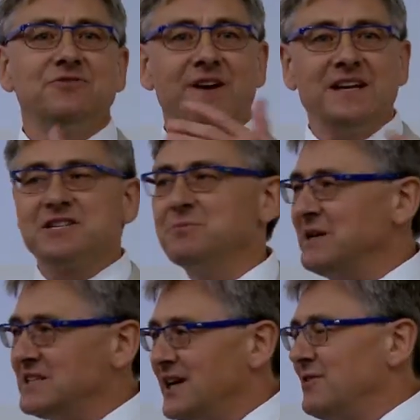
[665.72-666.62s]
effects can
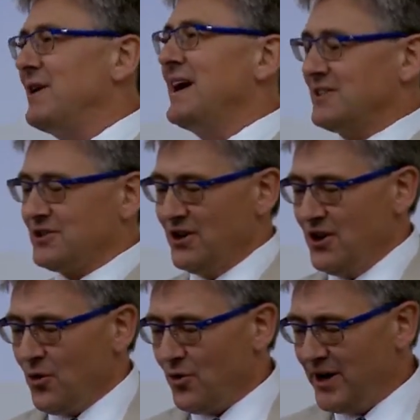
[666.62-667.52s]
be direct
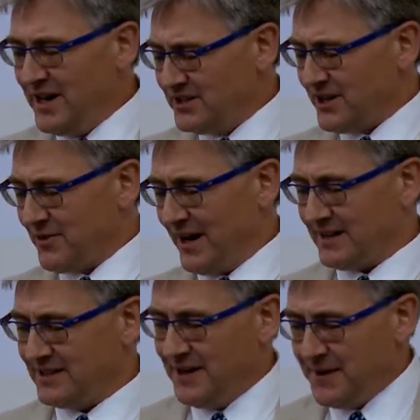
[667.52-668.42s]
or
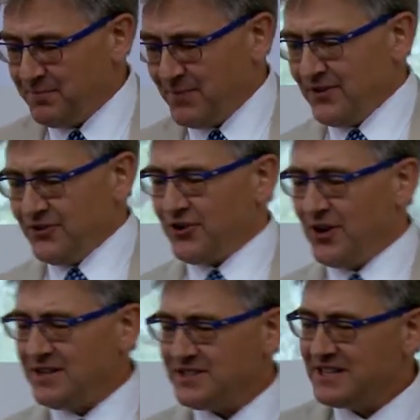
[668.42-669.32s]
indirect.
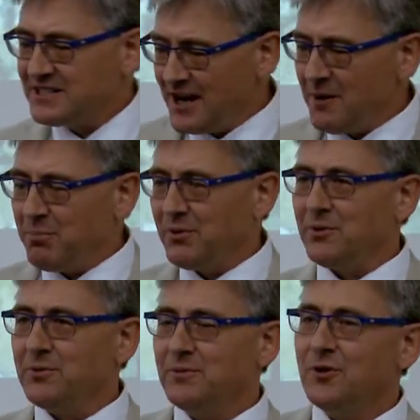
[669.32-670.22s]
So here's an
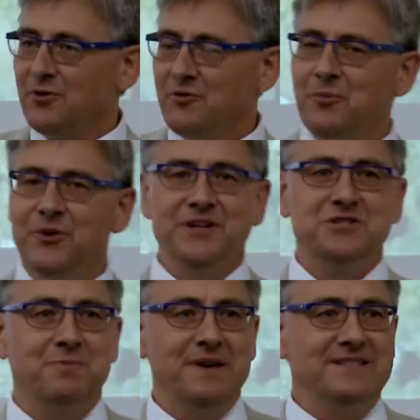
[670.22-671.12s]
example of a
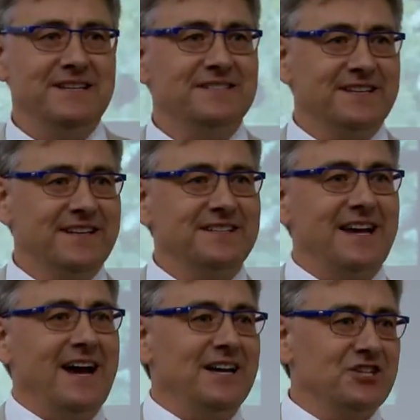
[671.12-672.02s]
marine species that
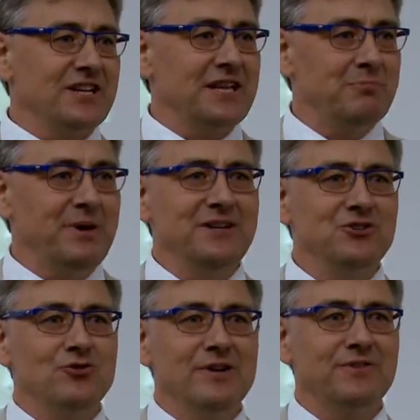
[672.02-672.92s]
has actually
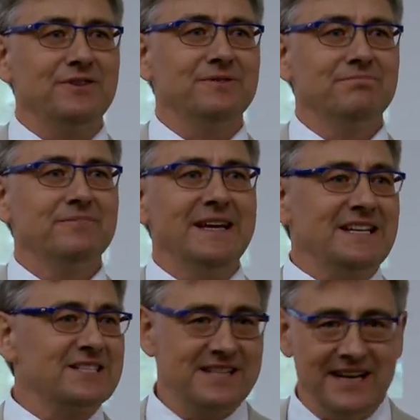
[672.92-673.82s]
been driven
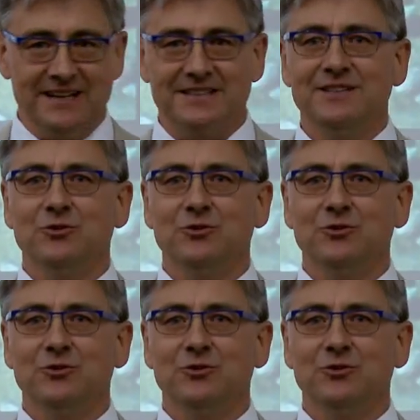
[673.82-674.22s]
extinct